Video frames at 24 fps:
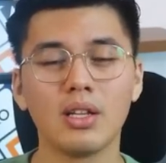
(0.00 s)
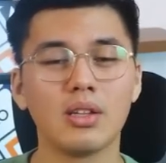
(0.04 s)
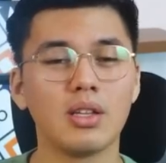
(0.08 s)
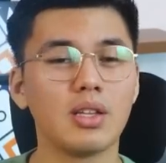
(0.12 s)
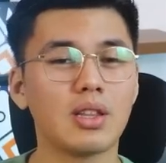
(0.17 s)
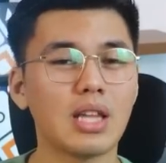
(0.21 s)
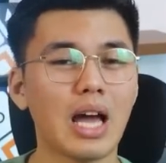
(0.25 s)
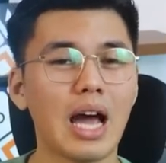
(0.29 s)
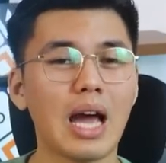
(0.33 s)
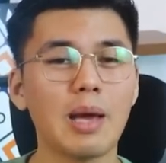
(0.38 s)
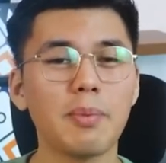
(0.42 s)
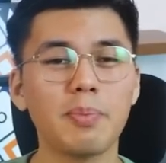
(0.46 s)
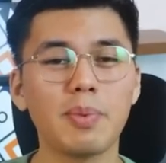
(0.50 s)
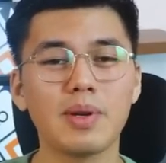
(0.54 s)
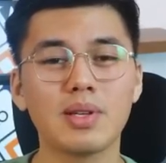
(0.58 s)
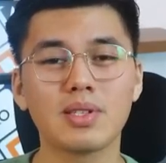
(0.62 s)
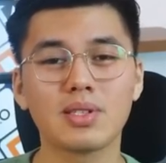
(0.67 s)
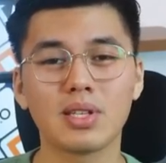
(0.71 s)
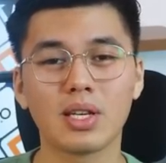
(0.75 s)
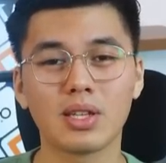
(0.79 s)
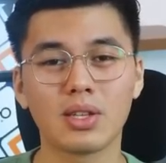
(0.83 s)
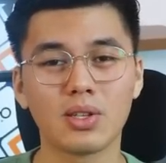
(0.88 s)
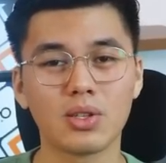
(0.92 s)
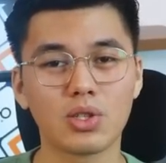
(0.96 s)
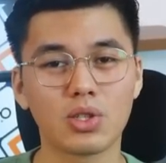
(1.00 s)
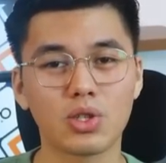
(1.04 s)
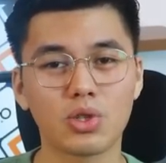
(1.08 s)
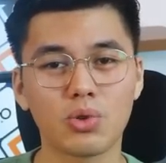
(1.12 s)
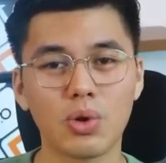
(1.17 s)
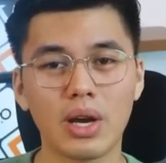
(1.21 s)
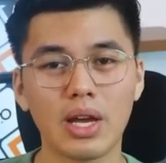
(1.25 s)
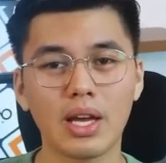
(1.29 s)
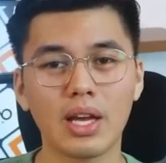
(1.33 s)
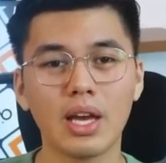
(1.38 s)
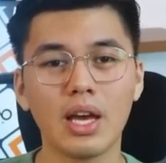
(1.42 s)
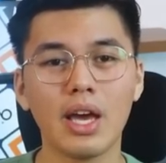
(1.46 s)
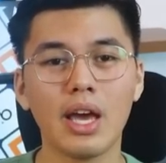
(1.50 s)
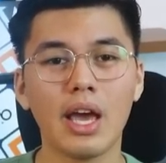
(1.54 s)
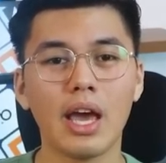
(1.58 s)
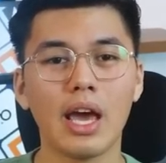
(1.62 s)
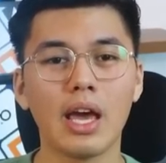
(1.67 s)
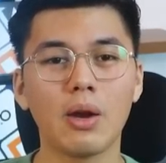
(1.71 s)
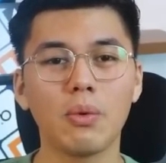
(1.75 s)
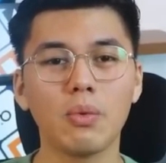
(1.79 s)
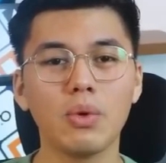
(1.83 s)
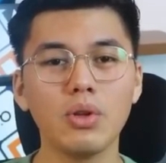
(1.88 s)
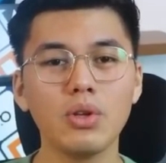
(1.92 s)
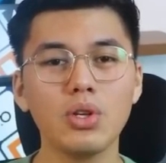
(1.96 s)
The type is set to string,
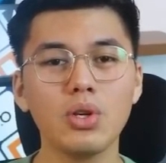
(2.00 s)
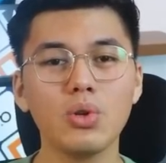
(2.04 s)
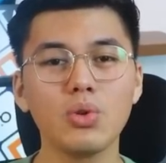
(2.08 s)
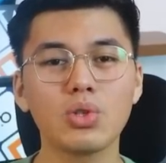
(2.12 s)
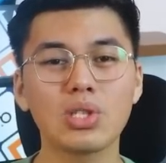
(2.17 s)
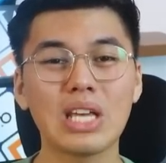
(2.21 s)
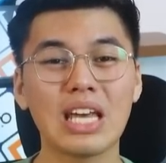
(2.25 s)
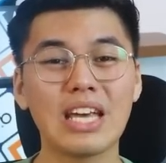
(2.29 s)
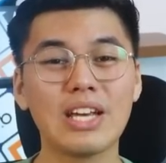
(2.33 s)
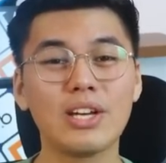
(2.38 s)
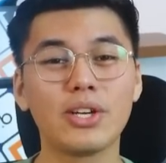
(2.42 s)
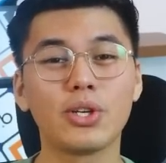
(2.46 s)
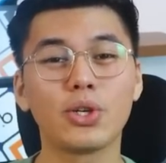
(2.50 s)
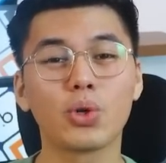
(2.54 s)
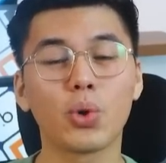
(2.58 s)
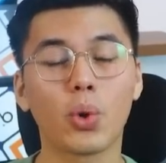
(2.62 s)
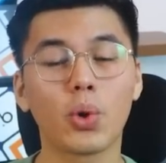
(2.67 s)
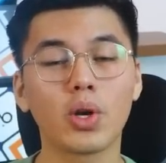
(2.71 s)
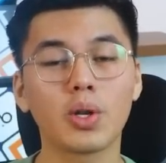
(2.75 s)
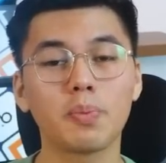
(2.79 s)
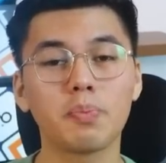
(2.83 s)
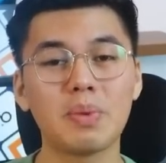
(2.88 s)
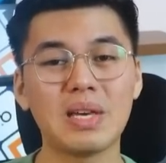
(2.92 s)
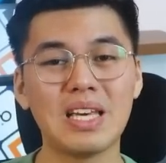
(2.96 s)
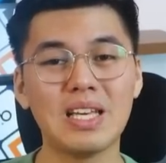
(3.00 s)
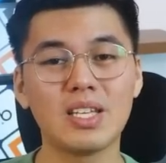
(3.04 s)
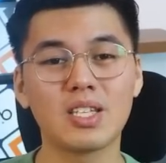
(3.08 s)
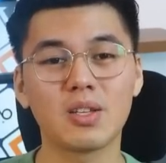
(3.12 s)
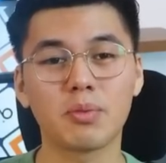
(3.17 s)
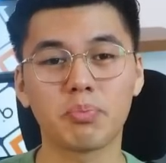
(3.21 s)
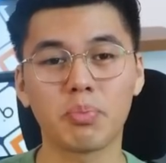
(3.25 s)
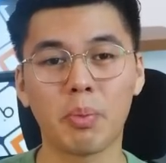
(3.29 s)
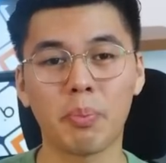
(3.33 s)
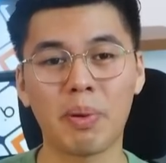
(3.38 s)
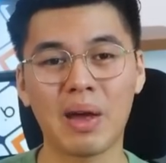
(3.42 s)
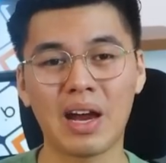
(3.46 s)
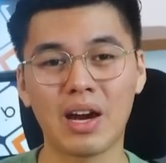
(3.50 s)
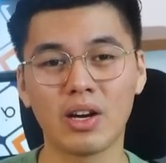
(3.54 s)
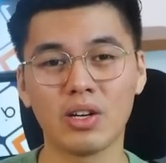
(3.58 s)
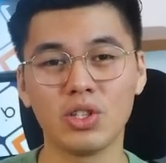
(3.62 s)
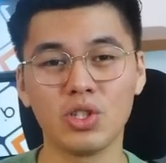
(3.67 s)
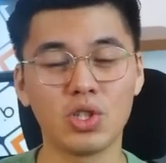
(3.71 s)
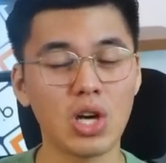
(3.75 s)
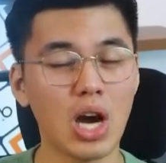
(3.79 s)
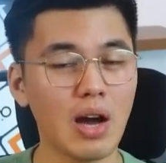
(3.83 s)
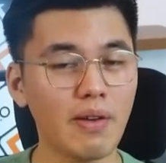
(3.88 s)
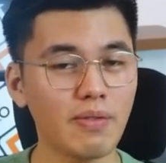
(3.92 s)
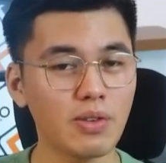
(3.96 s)
and we'll use a short piece of
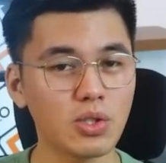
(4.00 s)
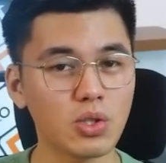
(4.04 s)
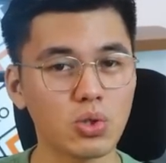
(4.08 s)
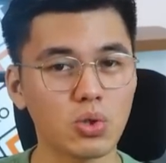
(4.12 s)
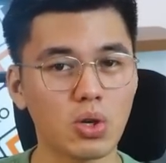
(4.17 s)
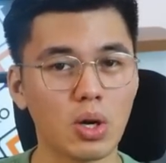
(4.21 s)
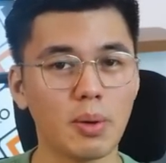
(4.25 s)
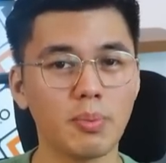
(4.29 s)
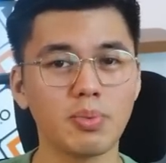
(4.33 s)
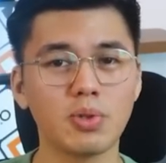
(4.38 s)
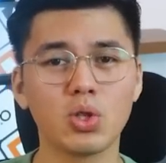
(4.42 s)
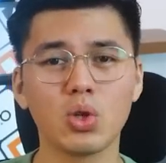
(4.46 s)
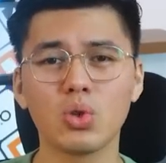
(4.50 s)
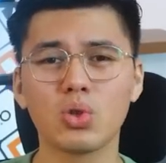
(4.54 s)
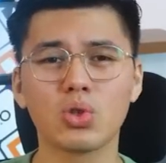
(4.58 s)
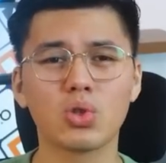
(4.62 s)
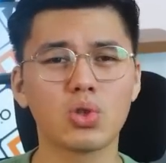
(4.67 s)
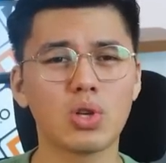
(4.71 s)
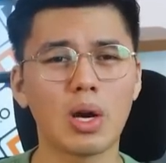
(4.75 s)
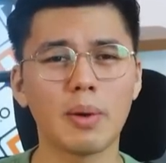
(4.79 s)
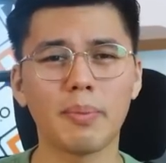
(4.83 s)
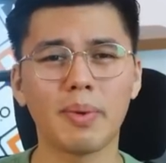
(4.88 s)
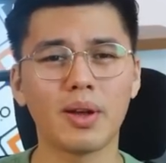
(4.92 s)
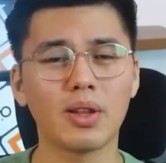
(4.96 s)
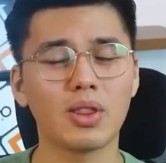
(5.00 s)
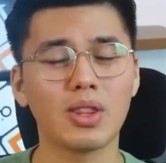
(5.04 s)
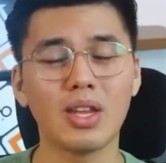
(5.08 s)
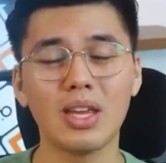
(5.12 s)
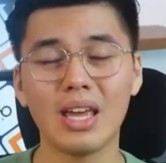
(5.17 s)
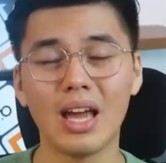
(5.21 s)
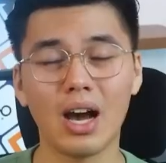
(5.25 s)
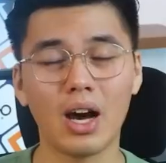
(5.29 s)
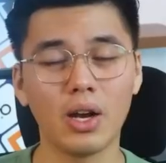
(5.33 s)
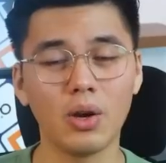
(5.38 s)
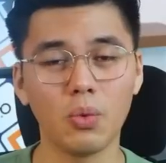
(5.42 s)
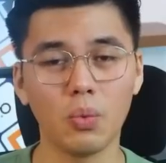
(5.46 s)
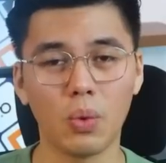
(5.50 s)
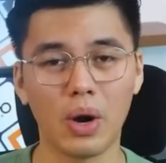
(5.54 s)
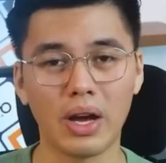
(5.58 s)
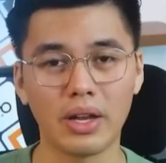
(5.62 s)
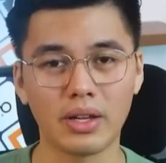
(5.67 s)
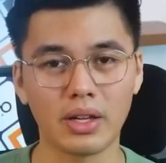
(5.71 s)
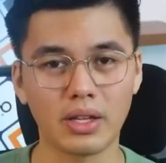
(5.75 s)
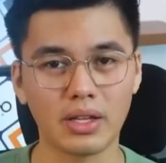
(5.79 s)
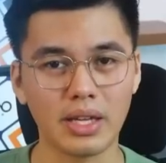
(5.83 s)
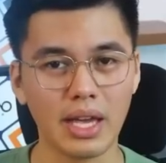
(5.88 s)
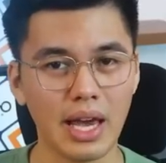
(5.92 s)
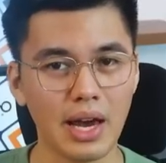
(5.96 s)
prepared JavaScript to strip out the
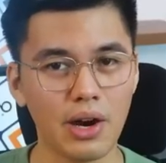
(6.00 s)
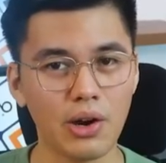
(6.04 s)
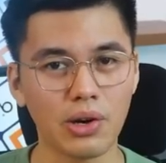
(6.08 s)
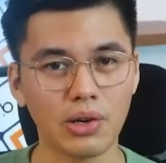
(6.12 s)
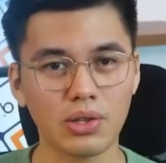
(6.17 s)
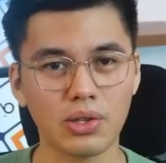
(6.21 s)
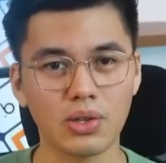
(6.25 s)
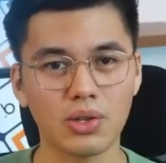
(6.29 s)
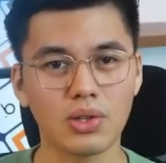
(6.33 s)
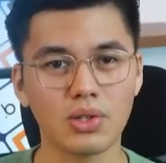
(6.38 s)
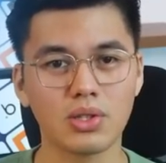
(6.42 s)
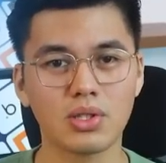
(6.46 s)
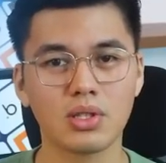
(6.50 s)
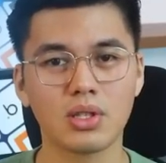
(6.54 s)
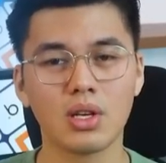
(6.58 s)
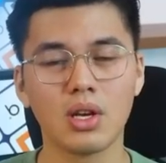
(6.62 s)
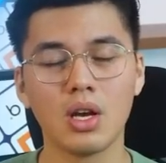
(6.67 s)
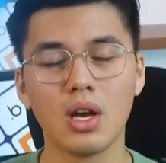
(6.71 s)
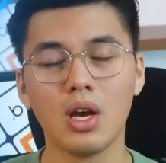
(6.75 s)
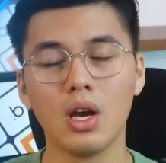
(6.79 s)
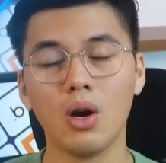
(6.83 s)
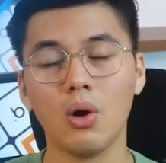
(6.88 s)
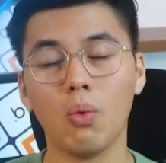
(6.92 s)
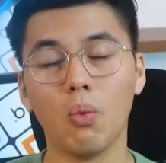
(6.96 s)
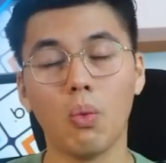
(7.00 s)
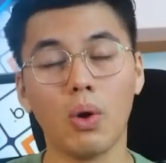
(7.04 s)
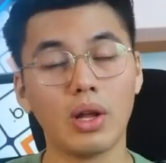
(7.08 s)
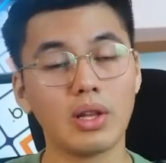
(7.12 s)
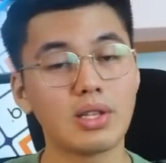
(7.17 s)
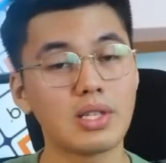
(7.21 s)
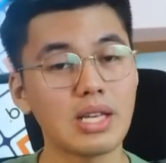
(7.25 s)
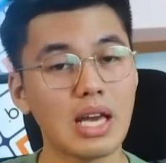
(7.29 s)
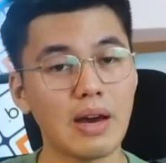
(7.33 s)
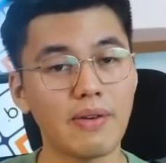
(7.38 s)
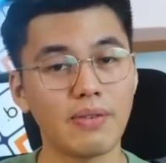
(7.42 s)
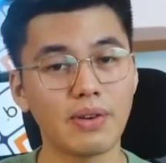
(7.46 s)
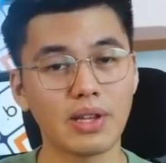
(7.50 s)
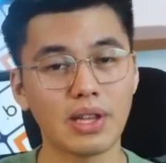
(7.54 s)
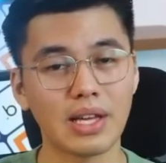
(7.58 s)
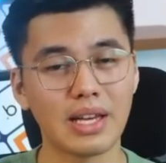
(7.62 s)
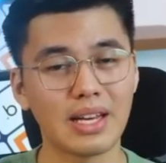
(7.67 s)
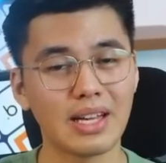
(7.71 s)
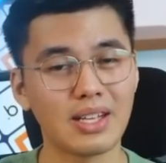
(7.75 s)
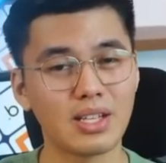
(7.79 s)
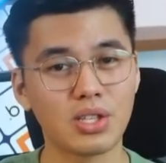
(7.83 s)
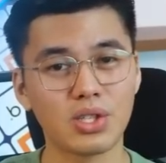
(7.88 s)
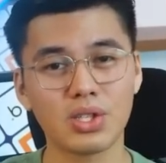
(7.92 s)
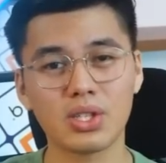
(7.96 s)
unwanted characters. Once
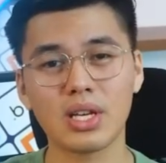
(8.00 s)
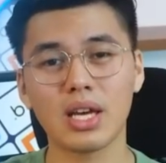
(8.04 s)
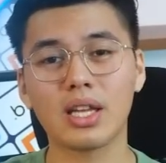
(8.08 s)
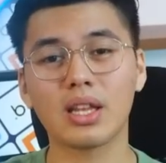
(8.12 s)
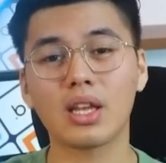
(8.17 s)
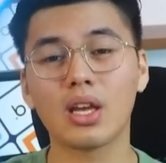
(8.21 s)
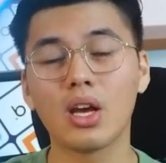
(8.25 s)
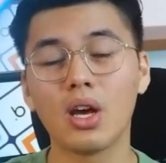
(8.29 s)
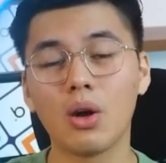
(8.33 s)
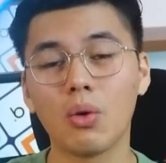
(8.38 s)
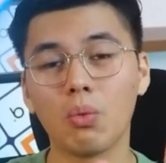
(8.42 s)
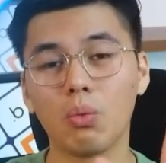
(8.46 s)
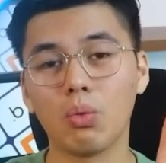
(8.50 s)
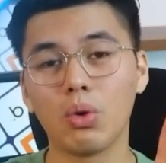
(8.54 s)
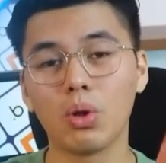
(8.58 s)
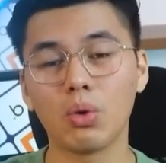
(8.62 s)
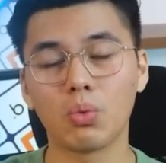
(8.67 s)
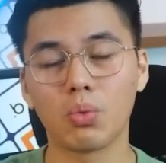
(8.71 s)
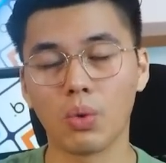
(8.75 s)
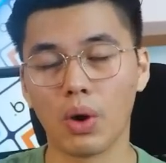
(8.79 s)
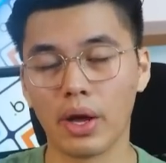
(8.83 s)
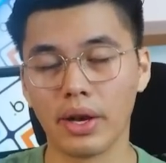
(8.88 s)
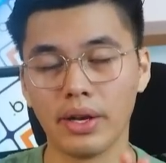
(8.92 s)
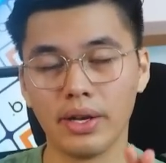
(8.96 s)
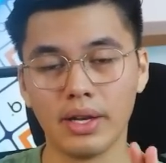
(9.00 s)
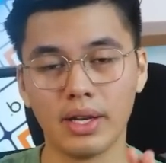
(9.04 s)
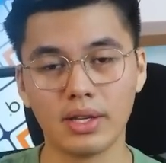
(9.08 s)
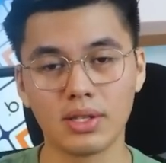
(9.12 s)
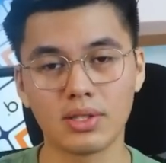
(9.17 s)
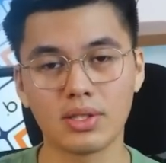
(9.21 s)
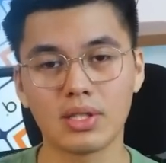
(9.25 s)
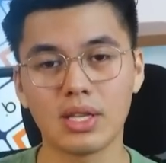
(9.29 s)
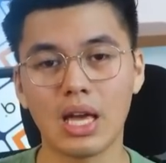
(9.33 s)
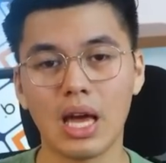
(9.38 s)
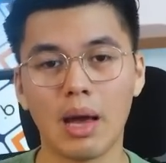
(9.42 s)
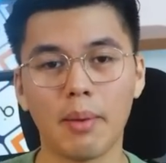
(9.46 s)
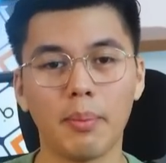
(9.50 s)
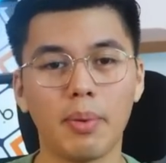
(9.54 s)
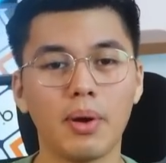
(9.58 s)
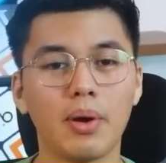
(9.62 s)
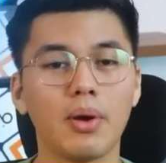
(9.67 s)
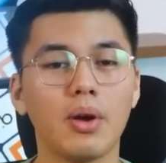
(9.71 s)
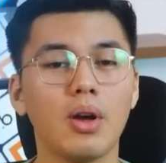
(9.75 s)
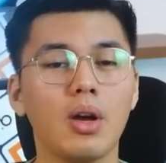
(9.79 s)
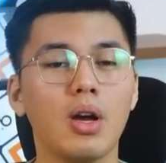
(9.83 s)
everything is set, we'll run the step.